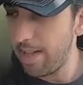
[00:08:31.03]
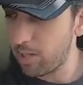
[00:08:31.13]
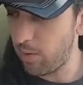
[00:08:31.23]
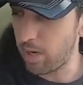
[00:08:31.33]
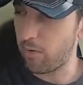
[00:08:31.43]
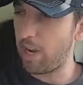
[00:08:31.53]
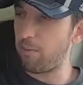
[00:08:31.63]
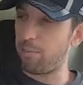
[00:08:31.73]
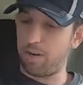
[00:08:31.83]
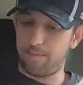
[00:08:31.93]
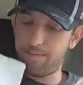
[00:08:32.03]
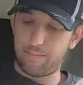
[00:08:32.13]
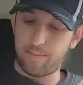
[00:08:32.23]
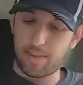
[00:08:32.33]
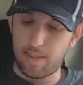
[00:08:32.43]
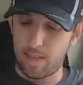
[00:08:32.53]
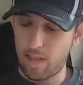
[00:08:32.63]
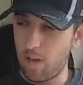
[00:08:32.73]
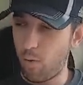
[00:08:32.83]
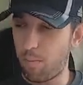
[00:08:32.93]
that's why I grabbed, but
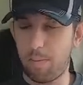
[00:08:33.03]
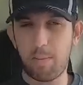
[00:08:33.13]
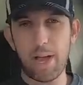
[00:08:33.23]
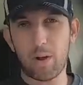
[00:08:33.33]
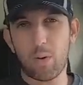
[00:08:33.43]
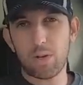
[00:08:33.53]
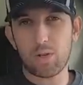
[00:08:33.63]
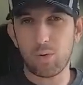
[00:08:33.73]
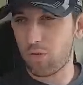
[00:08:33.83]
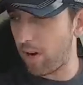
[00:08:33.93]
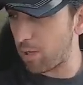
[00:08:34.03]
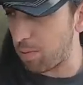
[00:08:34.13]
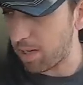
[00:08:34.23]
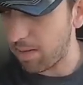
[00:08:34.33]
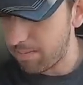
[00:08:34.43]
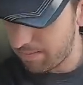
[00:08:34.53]
we'll be back on to trash picking.